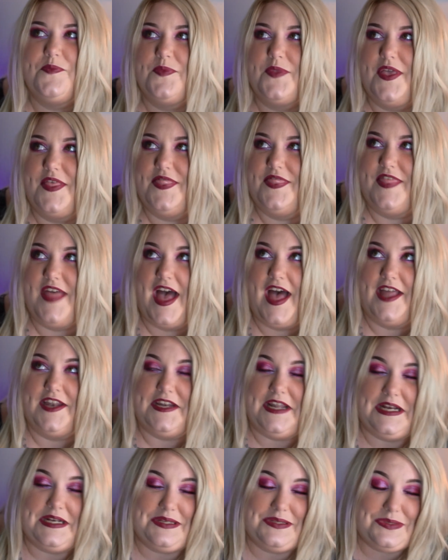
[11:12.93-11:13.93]
that
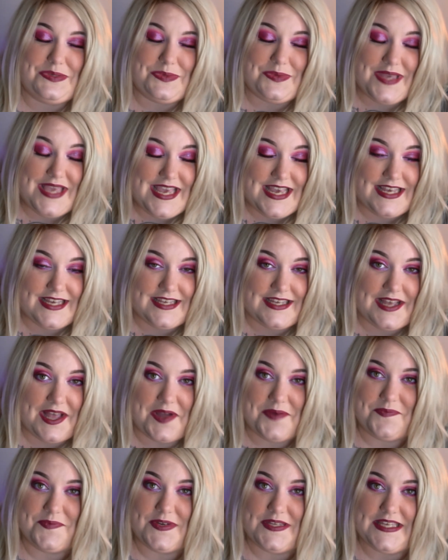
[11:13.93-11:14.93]
next week.
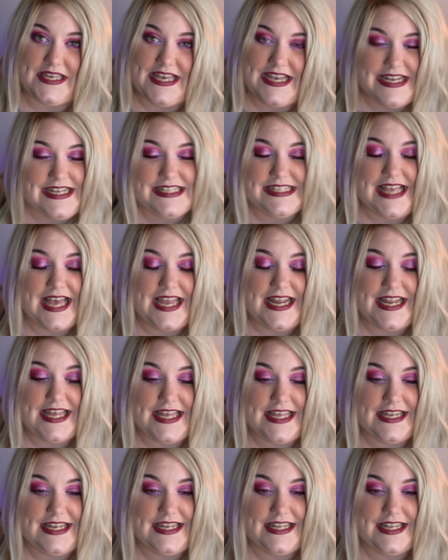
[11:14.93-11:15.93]
I'm really
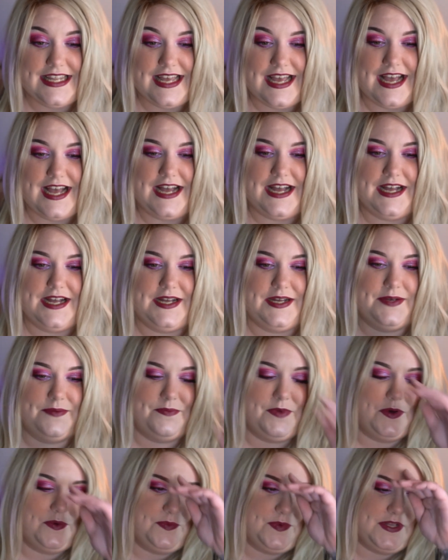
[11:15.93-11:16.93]
excited.
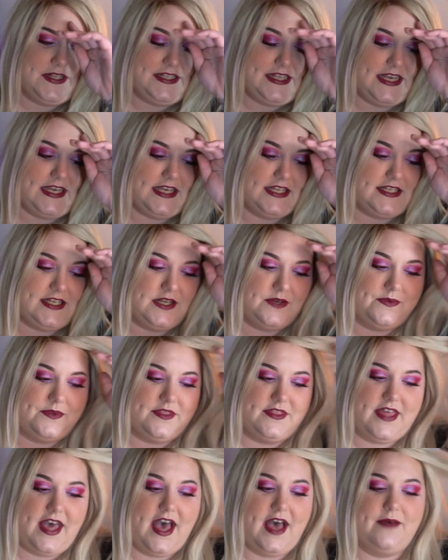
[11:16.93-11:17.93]
Once I get done
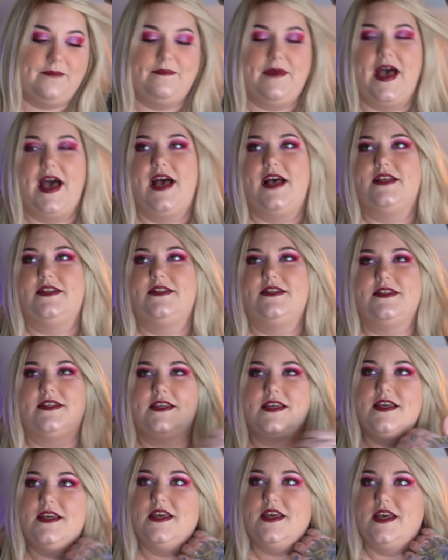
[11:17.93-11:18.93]
with that
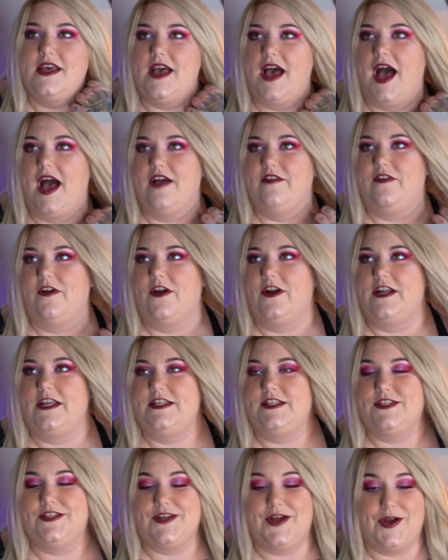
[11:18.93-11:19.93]
mask, I've already
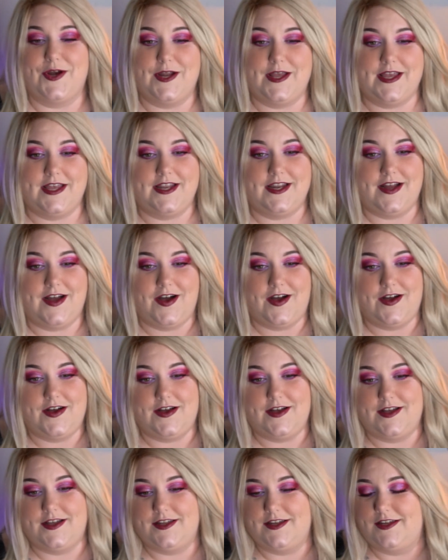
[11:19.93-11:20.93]
started
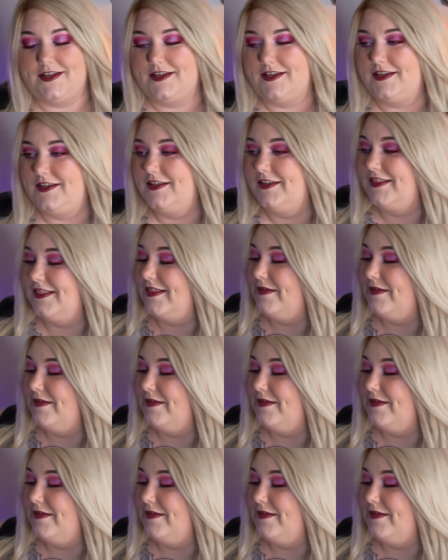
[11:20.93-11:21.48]
on the